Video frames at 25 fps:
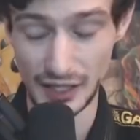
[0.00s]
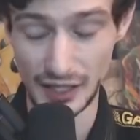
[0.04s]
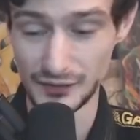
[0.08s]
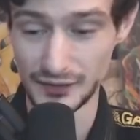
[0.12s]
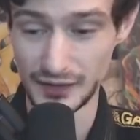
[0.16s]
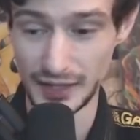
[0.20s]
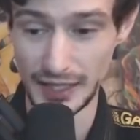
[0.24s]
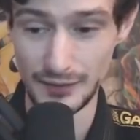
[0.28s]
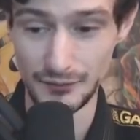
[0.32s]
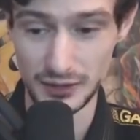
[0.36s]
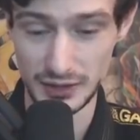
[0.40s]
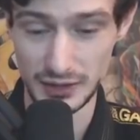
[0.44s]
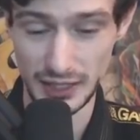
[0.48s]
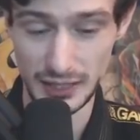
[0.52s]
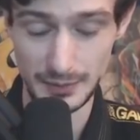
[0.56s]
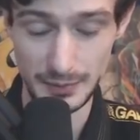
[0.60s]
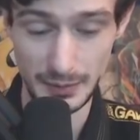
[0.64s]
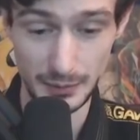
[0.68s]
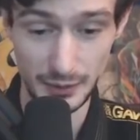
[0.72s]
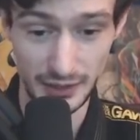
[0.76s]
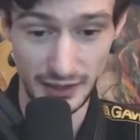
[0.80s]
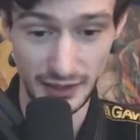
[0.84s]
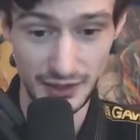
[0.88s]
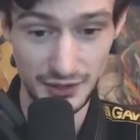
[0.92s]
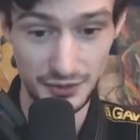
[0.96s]
game for a lot of
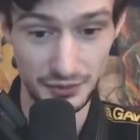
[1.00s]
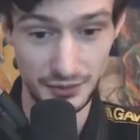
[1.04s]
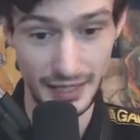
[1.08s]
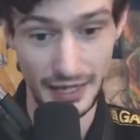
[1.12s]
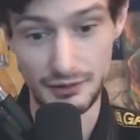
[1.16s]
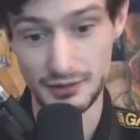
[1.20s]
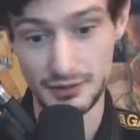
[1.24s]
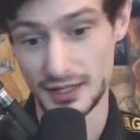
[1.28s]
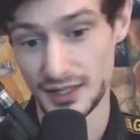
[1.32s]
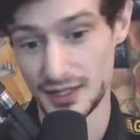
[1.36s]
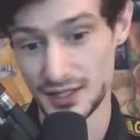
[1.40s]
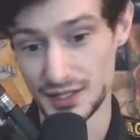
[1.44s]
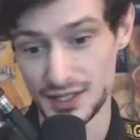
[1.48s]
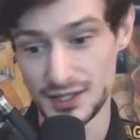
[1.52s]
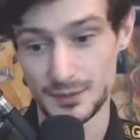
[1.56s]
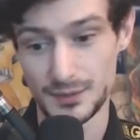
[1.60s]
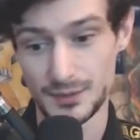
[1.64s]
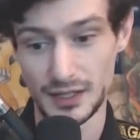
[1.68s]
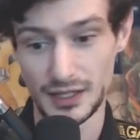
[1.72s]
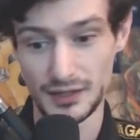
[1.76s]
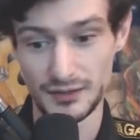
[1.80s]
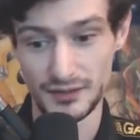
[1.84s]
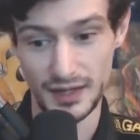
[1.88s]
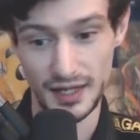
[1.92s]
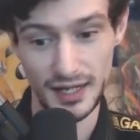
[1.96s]
people to get into nowadays
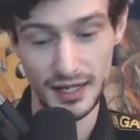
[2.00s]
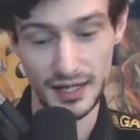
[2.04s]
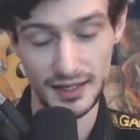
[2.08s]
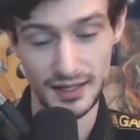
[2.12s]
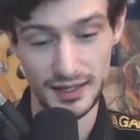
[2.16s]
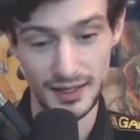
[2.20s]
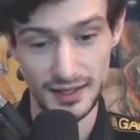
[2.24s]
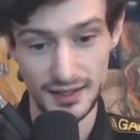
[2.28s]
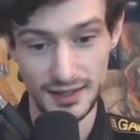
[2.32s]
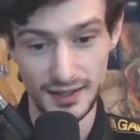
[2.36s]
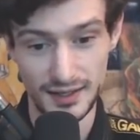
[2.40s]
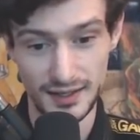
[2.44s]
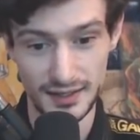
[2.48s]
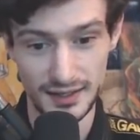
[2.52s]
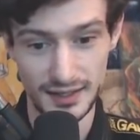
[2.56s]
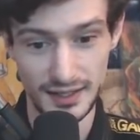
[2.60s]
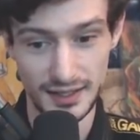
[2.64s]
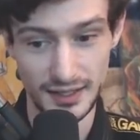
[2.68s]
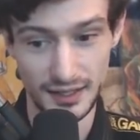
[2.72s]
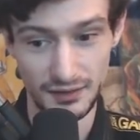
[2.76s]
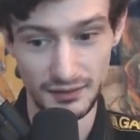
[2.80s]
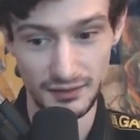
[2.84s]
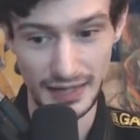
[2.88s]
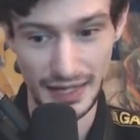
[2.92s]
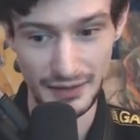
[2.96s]
if they,
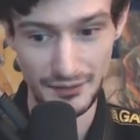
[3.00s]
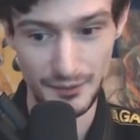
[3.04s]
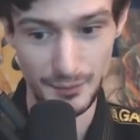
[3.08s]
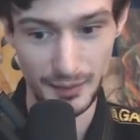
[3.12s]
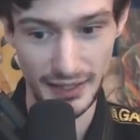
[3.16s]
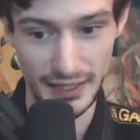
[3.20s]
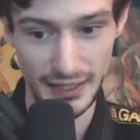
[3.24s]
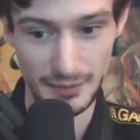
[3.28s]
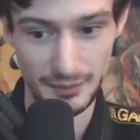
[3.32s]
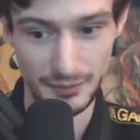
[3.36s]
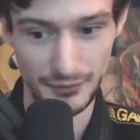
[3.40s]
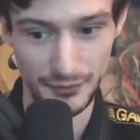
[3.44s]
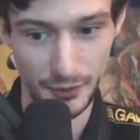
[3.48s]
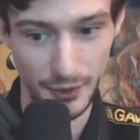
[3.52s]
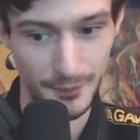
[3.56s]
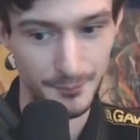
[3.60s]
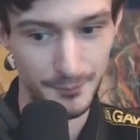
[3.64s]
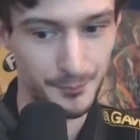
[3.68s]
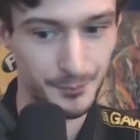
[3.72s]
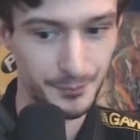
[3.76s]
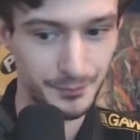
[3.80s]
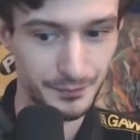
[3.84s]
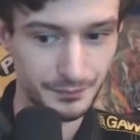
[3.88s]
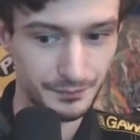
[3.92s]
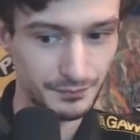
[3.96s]
haven't played it before.
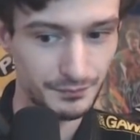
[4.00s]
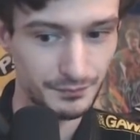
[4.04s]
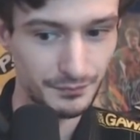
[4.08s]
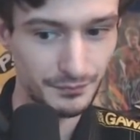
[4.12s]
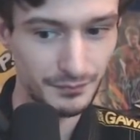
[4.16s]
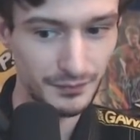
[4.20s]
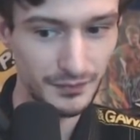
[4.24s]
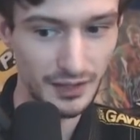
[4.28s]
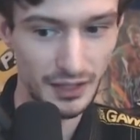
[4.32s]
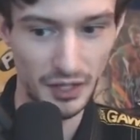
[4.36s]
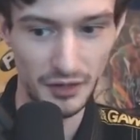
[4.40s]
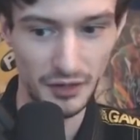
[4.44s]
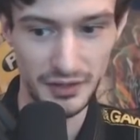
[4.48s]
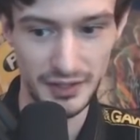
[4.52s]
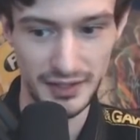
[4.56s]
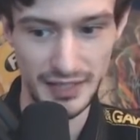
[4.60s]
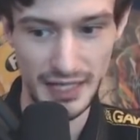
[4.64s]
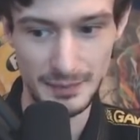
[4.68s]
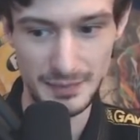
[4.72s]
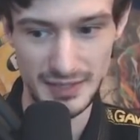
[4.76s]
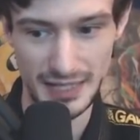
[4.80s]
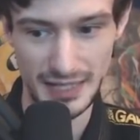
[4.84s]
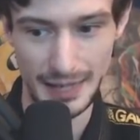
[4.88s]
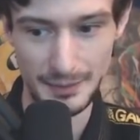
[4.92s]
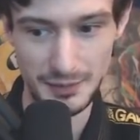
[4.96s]
Oh, the
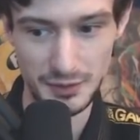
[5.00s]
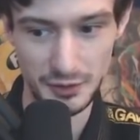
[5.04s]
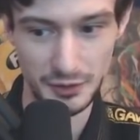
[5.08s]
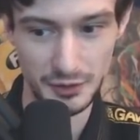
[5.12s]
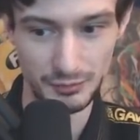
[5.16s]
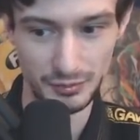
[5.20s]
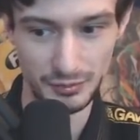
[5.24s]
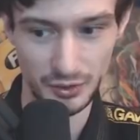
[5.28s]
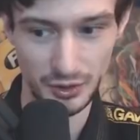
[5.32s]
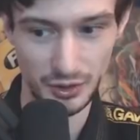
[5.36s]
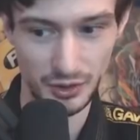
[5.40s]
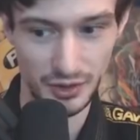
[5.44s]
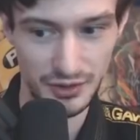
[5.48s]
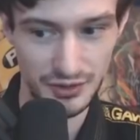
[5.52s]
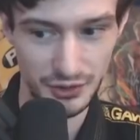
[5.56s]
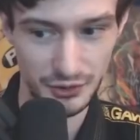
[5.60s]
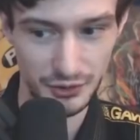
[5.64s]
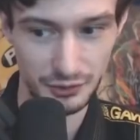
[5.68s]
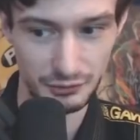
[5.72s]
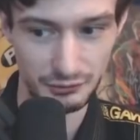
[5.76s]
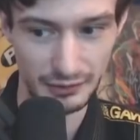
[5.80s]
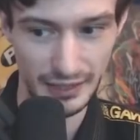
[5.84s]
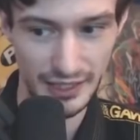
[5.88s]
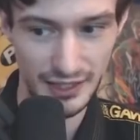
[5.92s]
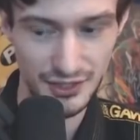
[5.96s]
game is absolutely brutal until
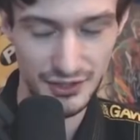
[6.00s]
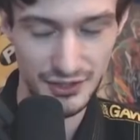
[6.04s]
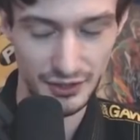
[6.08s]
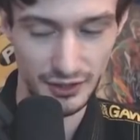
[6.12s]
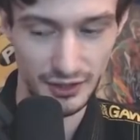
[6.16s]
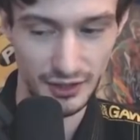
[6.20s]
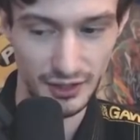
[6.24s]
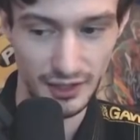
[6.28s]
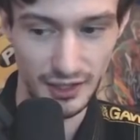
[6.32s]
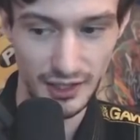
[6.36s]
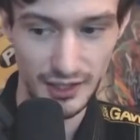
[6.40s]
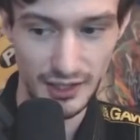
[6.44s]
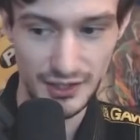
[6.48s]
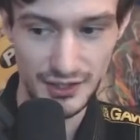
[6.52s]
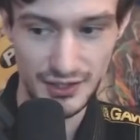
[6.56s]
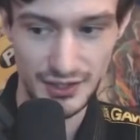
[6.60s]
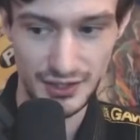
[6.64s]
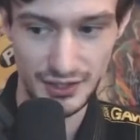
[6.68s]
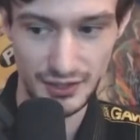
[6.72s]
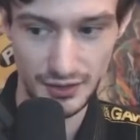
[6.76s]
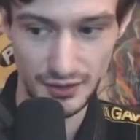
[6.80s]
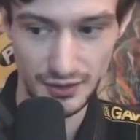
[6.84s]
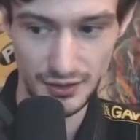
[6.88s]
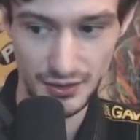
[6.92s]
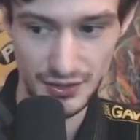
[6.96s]
you raise your
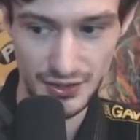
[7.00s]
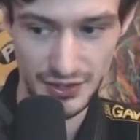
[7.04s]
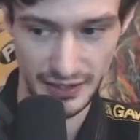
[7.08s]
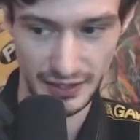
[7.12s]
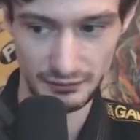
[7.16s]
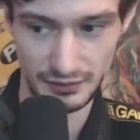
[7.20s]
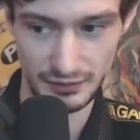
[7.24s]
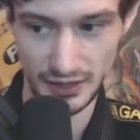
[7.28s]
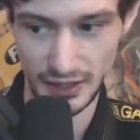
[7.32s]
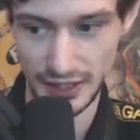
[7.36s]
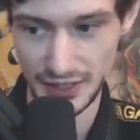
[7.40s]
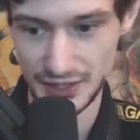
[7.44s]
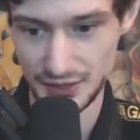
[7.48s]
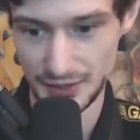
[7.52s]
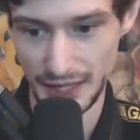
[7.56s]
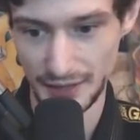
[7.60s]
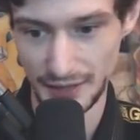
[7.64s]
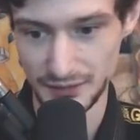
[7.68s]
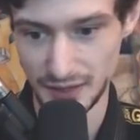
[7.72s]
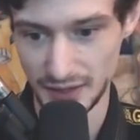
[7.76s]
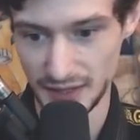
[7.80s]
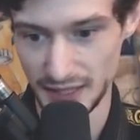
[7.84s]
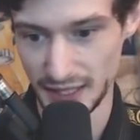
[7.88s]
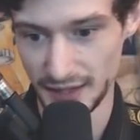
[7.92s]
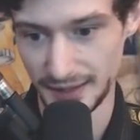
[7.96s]
skills and realize you have
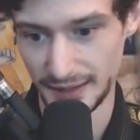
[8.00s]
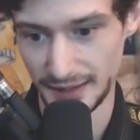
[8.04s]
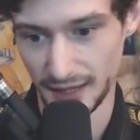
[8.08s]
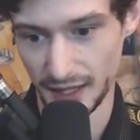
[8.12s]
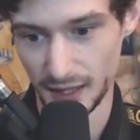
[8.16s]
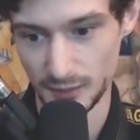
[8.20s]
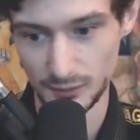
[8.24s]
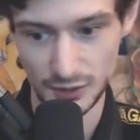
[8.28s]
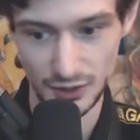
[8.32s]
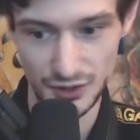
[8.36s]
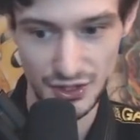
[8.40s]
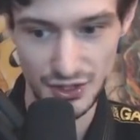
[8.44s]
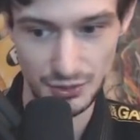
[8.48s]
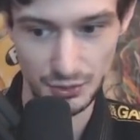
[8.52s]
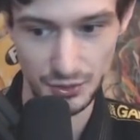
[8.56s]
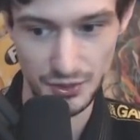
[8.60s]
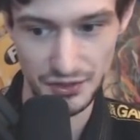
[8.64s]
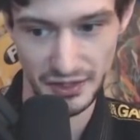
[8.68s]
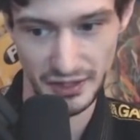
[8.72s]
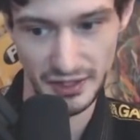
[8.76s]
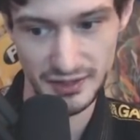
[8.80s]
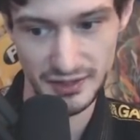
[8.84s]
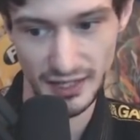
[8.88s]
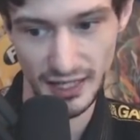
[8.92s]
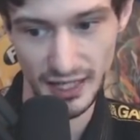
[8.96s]
to carry armor's tools
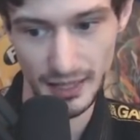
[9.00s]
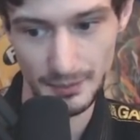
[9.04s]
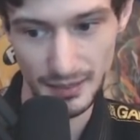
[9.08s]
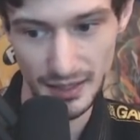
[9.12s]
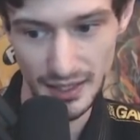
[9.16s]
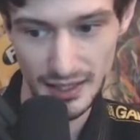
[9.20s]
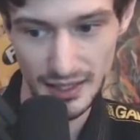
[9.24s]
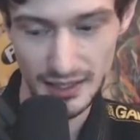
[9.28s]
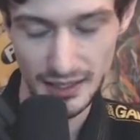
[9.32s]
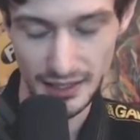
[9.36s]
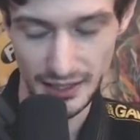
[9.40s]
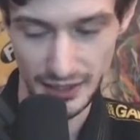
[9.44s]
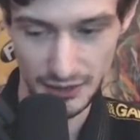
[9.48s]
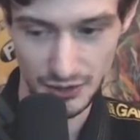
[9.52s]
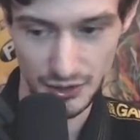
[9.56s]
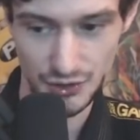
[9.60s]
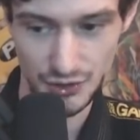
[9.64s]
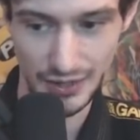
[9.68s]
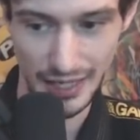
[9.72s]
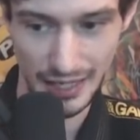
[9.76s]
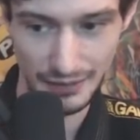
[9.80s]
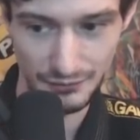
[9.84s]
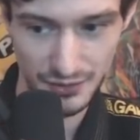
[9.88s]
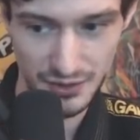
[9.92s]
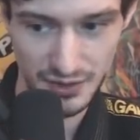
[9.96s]
all the time in your
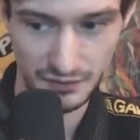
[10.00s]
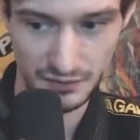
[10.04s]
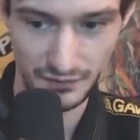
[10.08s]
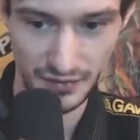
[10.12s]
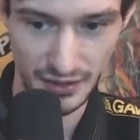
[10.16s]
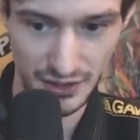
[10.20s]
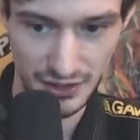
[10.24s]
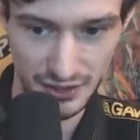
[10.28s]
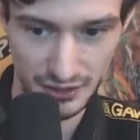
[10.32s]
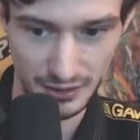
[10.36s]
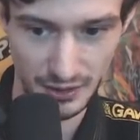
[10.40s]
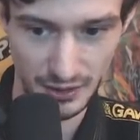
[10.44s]
travels to fix your